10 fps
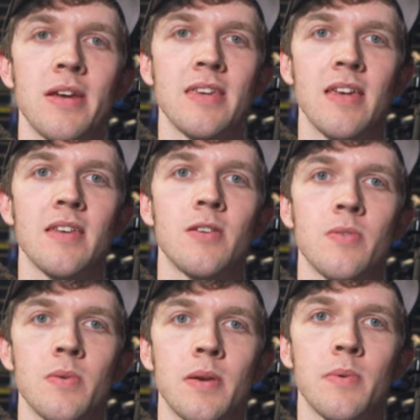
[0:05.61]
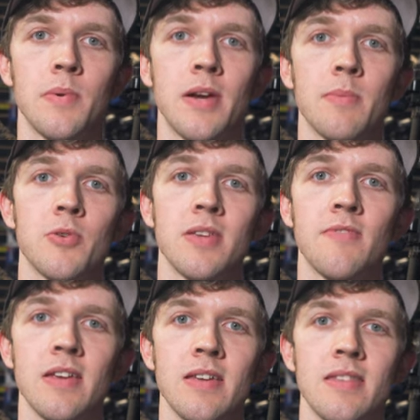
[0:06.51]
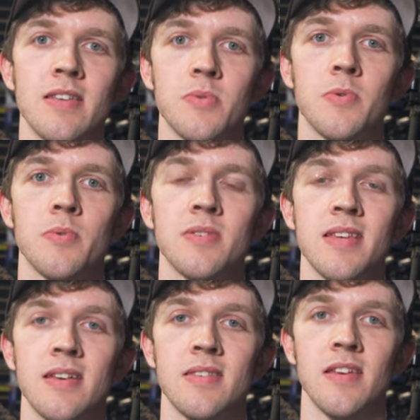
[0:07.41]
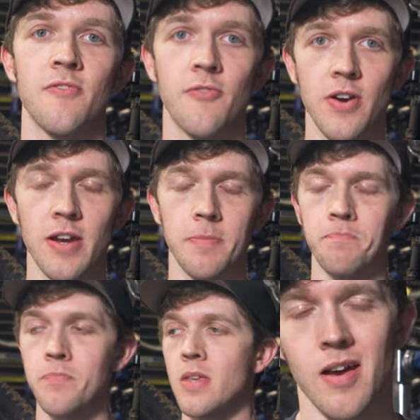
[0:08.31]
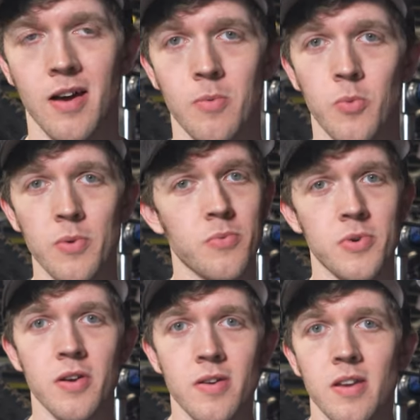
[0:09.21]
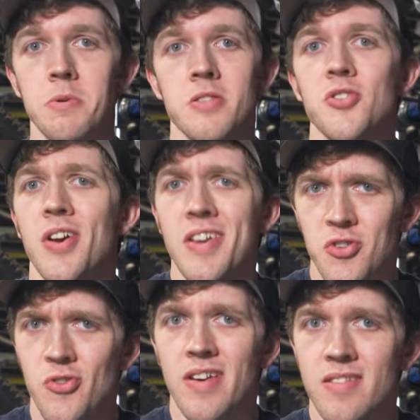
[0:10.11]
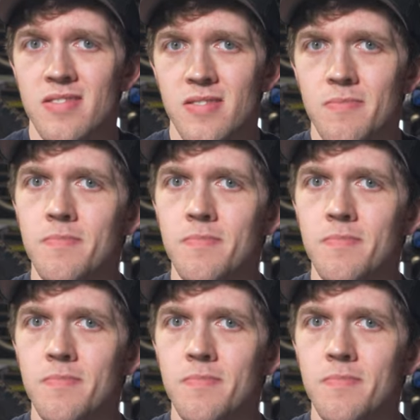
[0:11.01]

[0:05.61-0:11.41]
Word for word: bike yet. The only way we were able to even get this one was as a frame. Uh, we're, we're talking about the Giant Trance.